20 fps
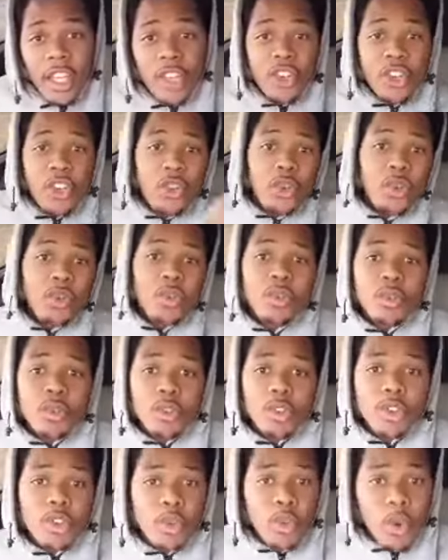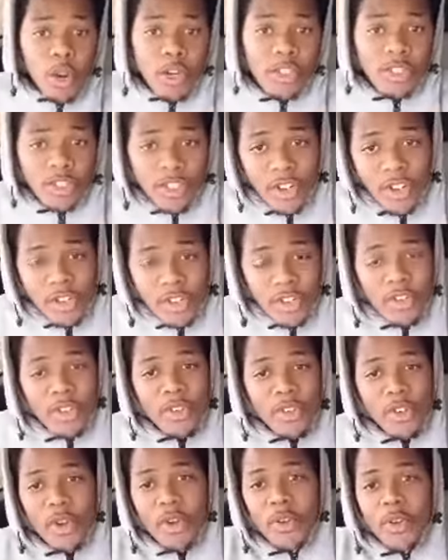you are, sir, you
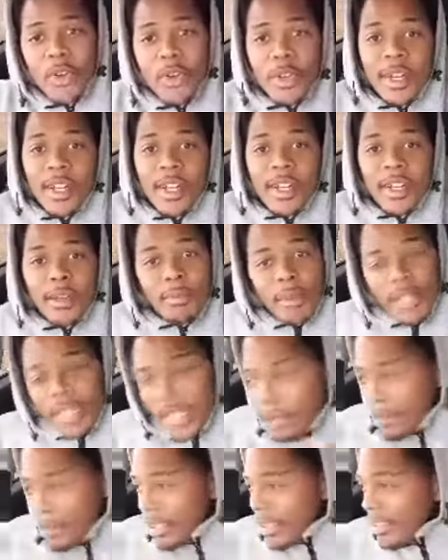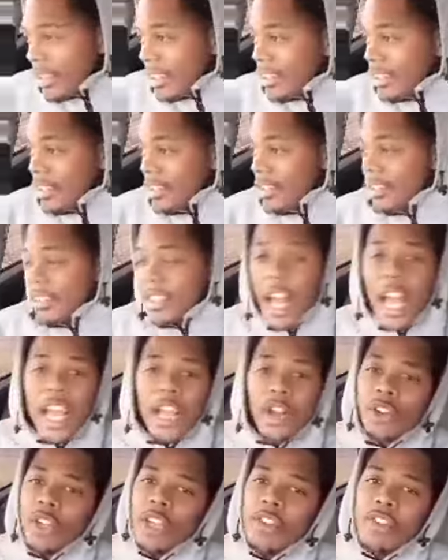know, my name is such and such. I
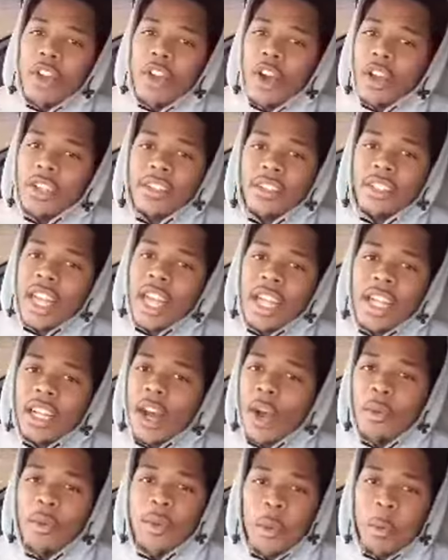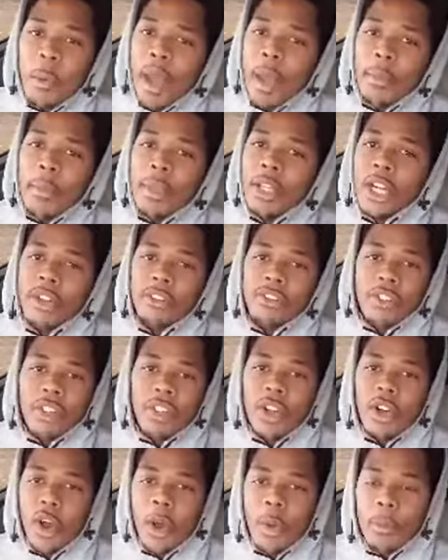ain't gonna give y'all his name. I don't want nobody to be looking for
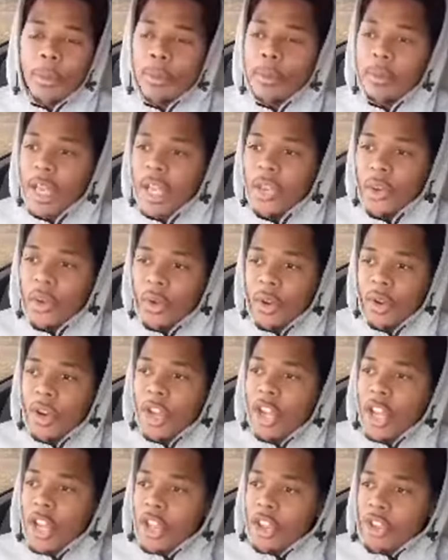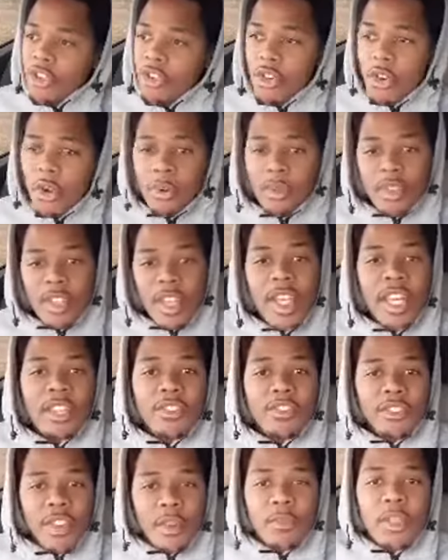little homie, man, or, you know what I'm saying,
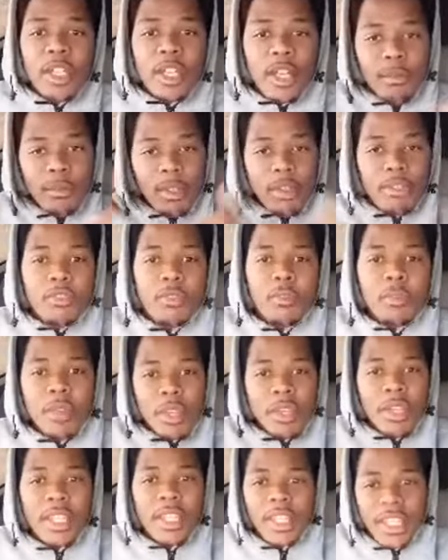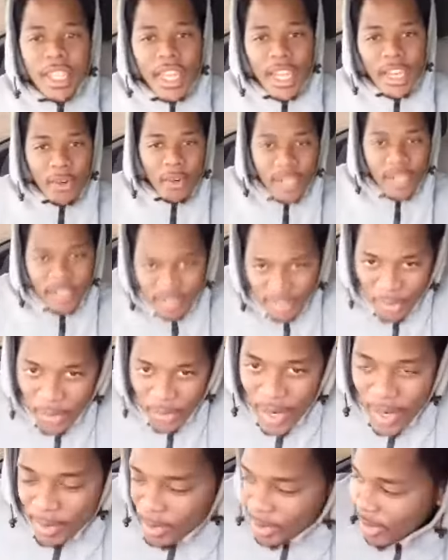his family come look for me or any of that crazy
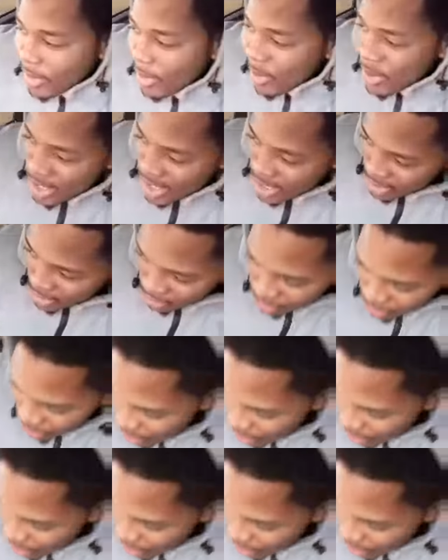crap. So, you